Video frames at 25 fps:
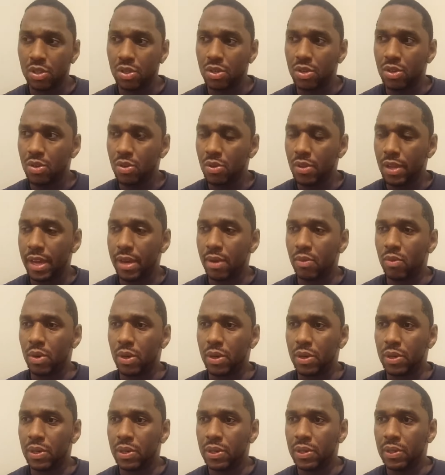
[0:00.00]
to do that
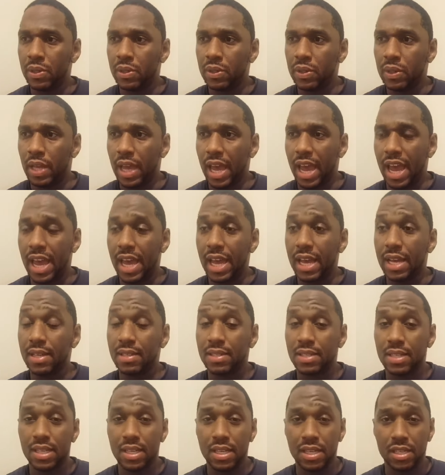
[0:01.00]
work
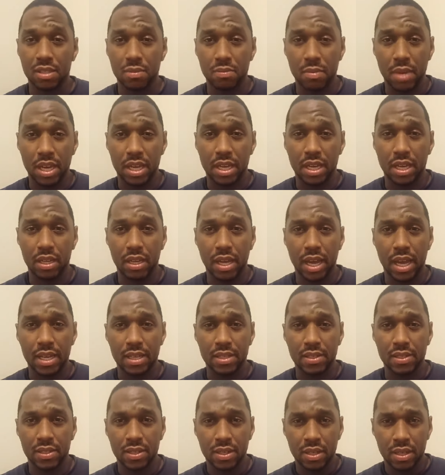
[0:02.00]
as he is making,
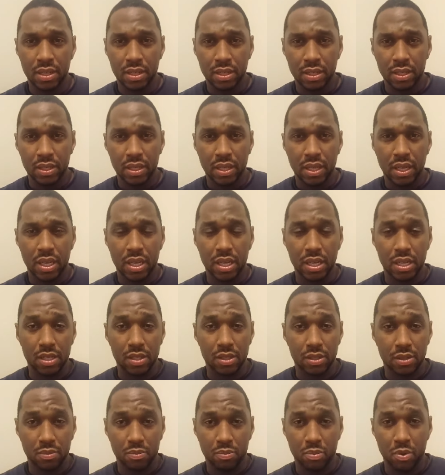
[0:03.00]
as he
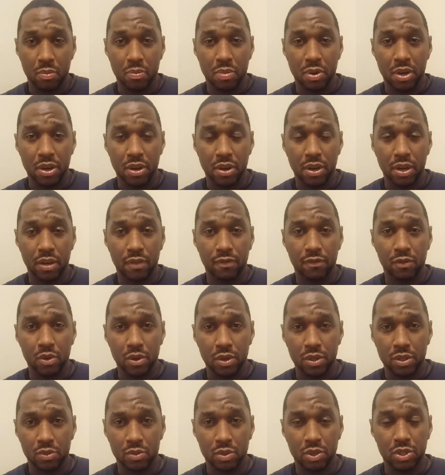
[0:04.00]
is preparing
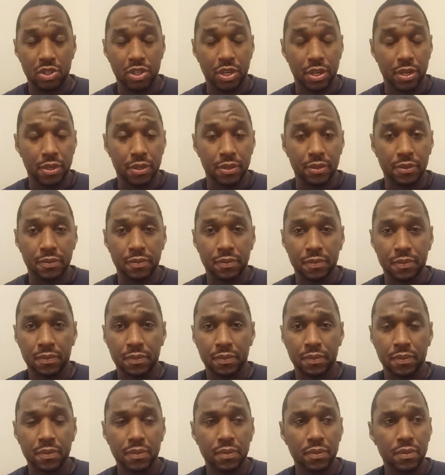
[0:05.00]
for his return.
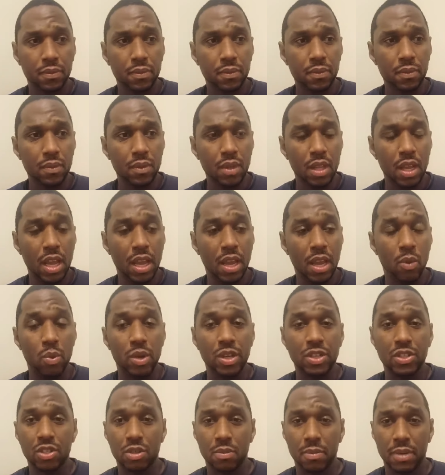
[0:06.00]
And
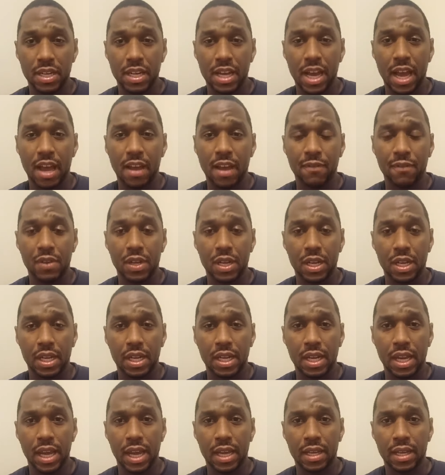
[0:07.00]
we should be confident
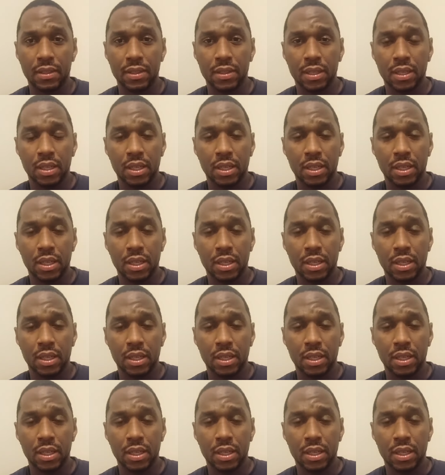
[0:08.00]
in that.